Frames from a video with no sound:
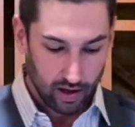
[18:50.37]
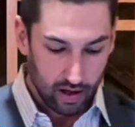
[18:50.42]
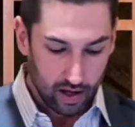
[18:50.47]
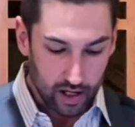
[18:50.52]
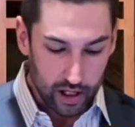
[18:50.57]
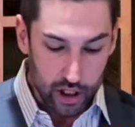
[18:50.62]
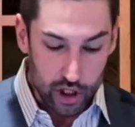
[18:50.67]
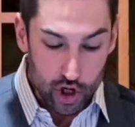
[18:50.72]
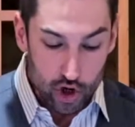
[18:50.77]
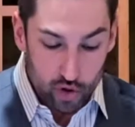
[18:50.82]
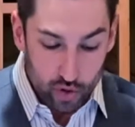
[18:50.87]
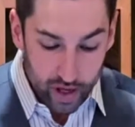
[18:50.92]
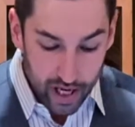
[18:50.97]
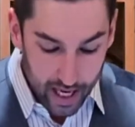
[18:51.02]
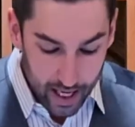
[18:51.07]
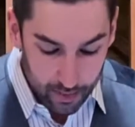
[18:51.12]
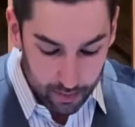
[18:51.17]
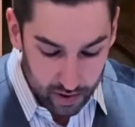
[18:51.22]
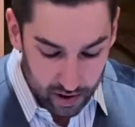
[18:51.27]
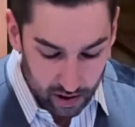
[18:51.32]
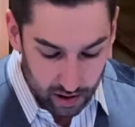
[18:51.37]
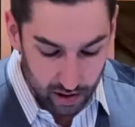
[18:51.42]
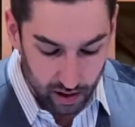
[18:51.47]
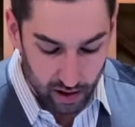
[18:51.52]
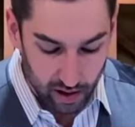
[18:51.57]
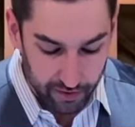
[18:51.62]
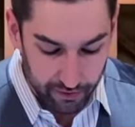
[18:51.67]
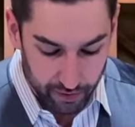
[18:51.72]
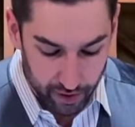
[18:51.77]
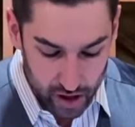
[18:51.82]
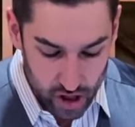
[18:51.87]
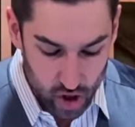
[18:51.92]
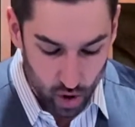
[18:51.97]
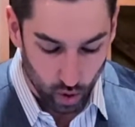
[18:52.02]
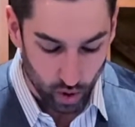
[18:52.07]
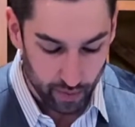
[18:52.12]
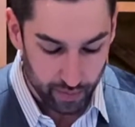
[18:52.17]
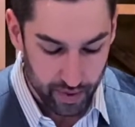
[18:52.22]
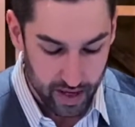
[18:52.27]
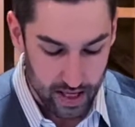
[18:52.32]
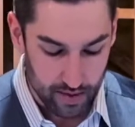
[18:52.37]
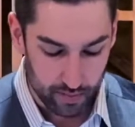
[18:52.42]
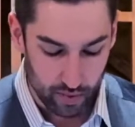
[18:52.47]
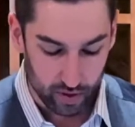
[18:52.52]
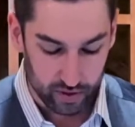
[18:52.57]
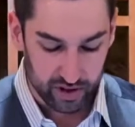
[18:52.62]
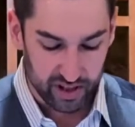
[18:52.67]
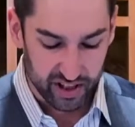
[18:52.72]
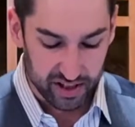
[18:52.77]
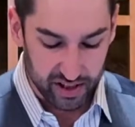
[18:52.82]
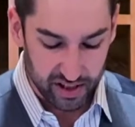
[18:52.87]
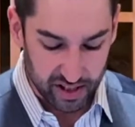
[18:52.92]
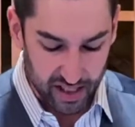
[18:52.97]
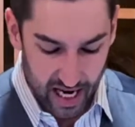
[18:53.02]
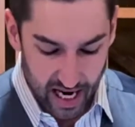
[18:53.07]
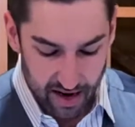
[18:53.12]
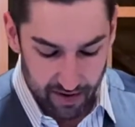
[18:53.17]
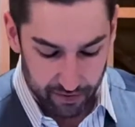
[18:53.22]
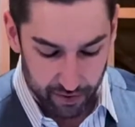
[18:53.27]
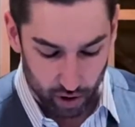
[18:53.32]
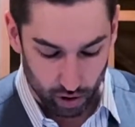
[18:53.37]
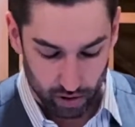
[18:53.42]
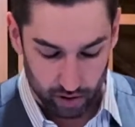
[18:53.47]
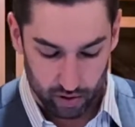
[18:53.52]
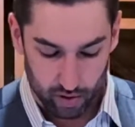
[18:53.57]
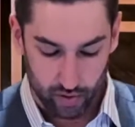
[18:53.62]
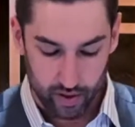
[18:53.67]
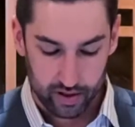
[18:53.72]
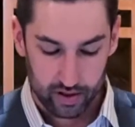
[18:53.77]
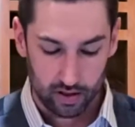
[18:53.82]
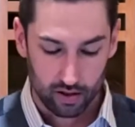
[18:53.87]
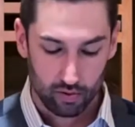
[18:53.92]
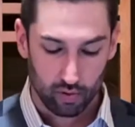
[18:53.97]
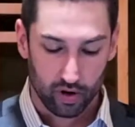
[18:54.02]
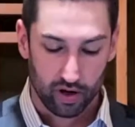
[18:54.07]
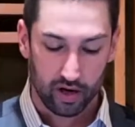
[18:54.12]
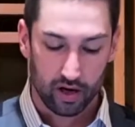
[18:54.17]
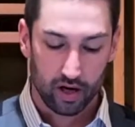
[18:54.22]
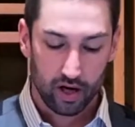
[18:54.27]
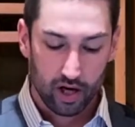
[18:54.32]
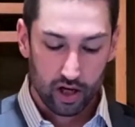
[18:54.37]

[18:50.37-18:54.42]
You came to deliver your people, to save your anointed one.